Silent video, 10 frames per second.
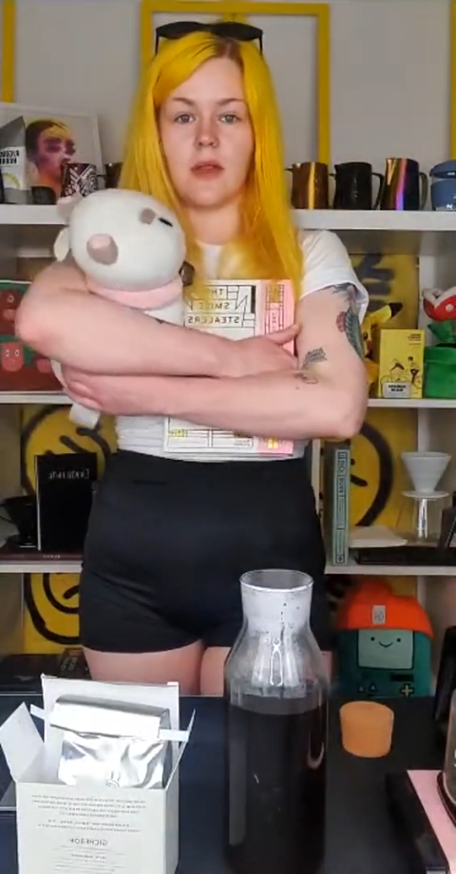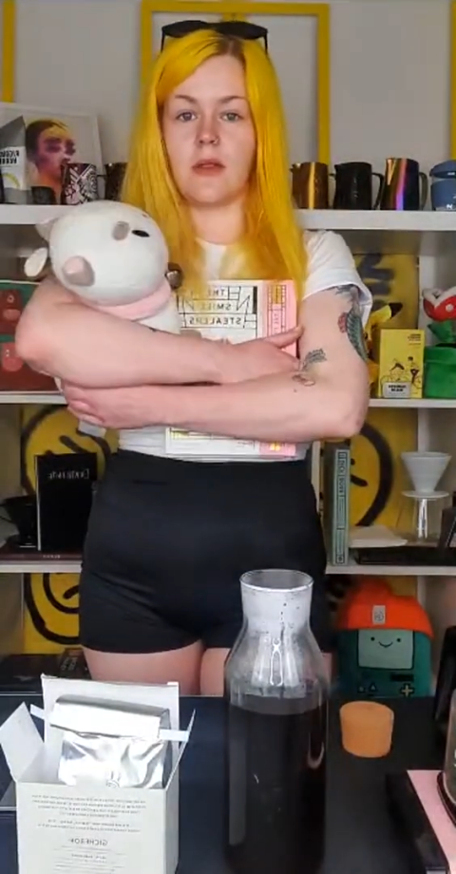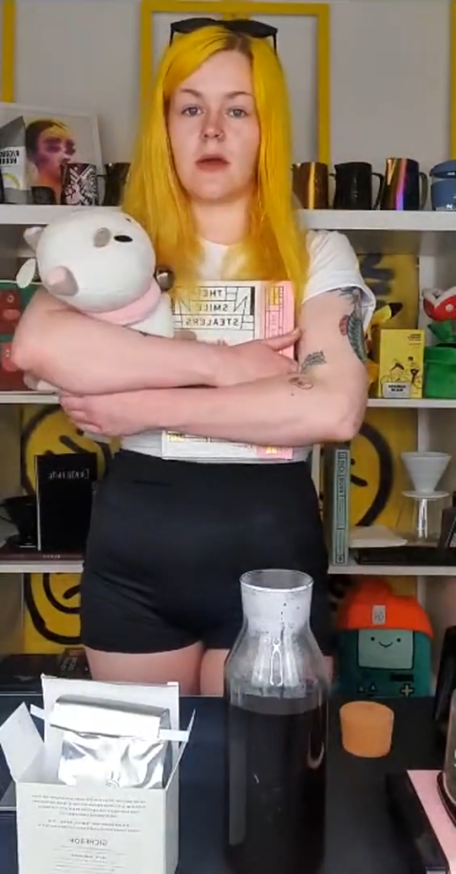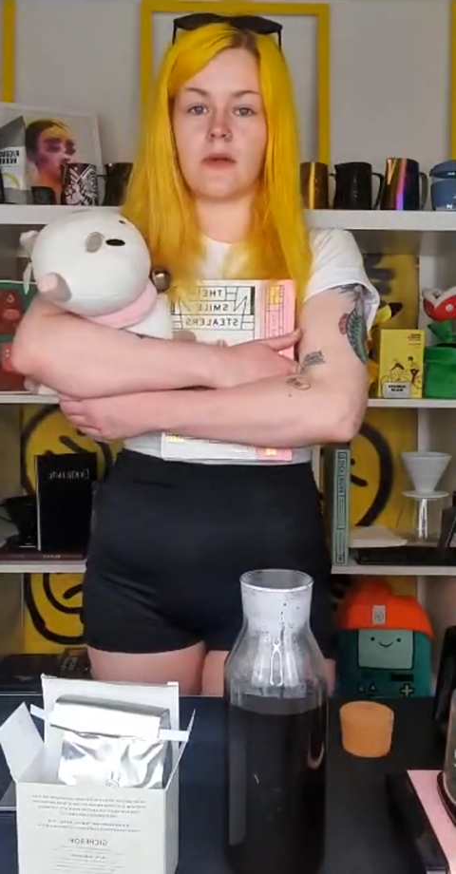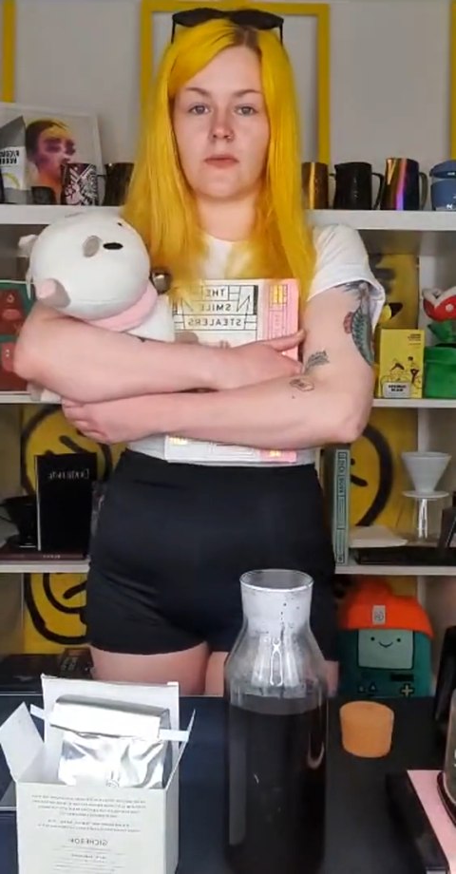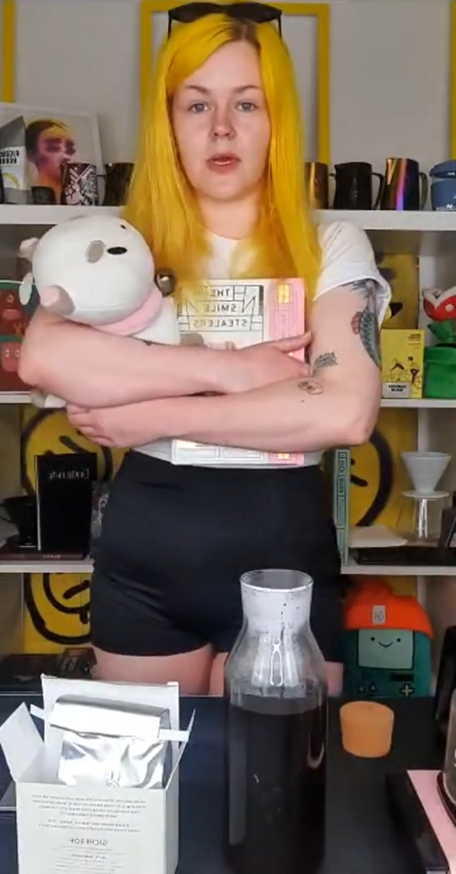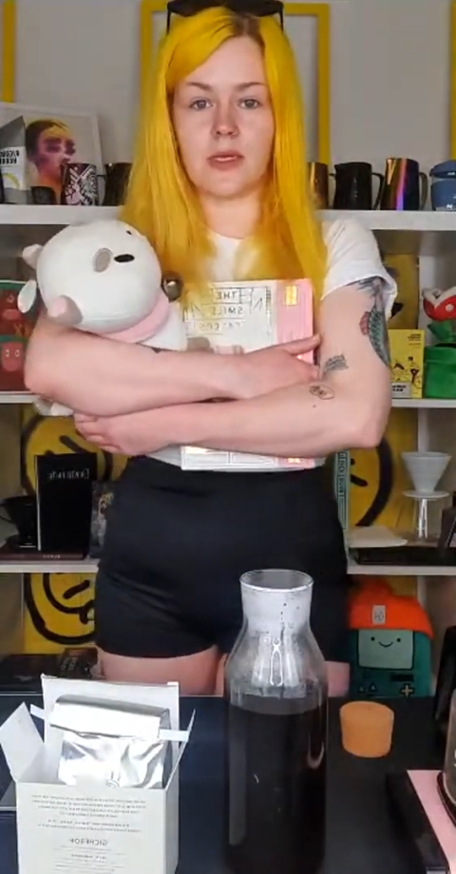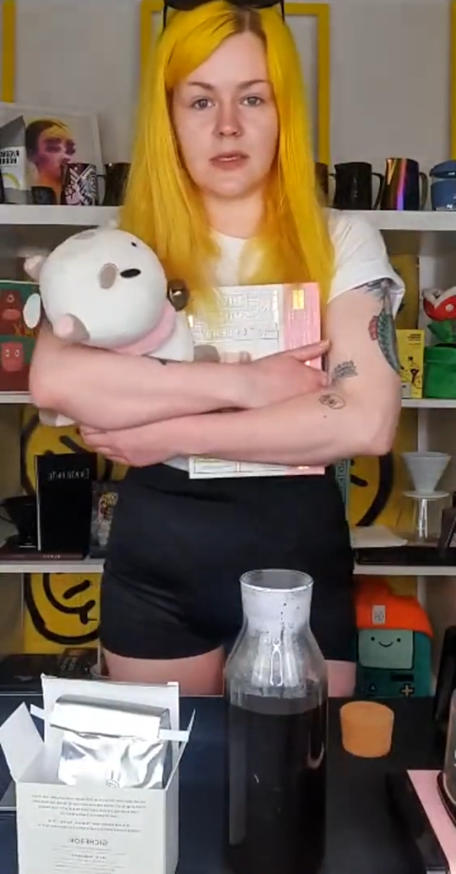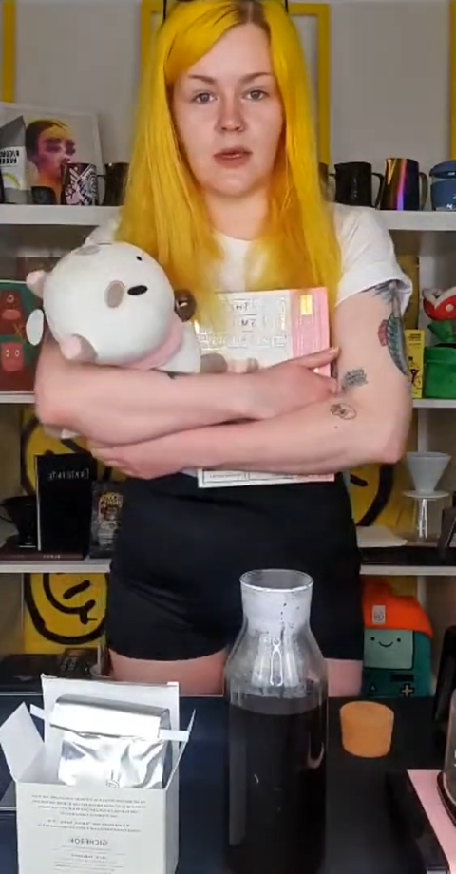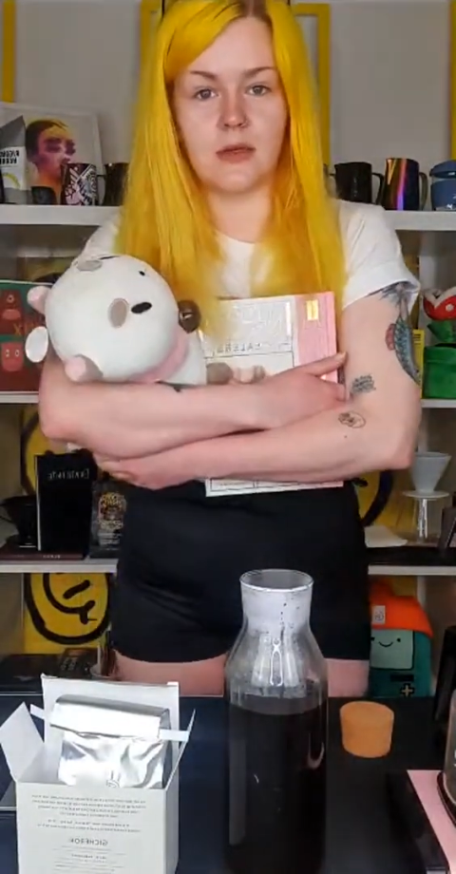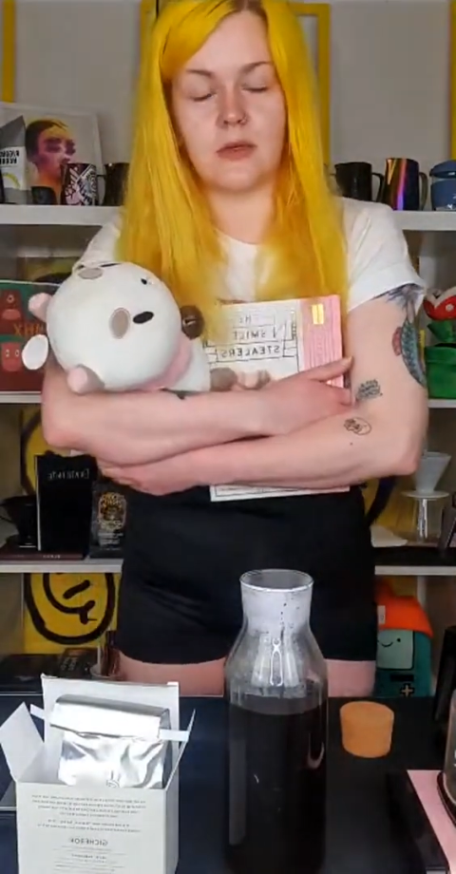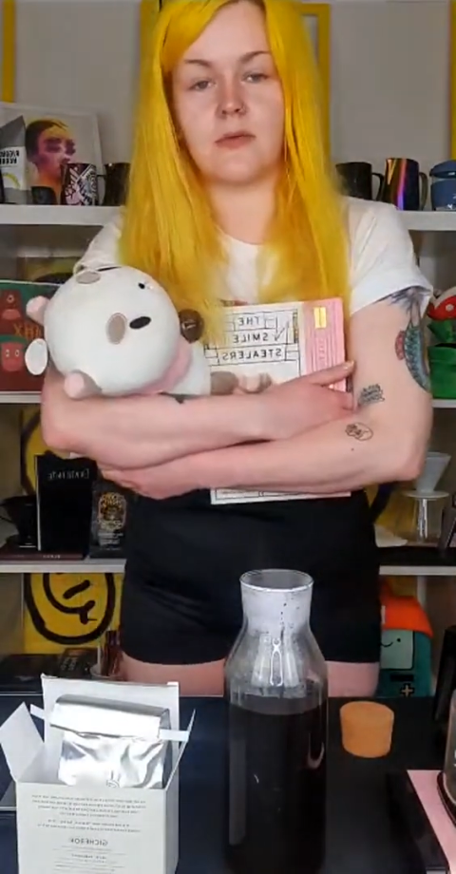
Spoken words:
a lot of research.